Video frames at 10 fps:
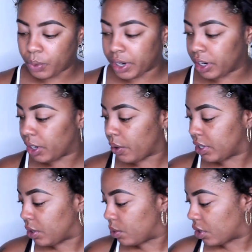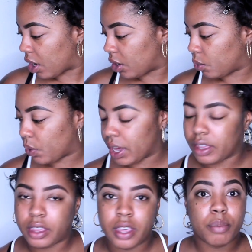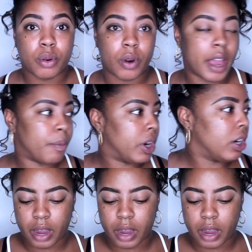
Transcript: we are going to start with primer.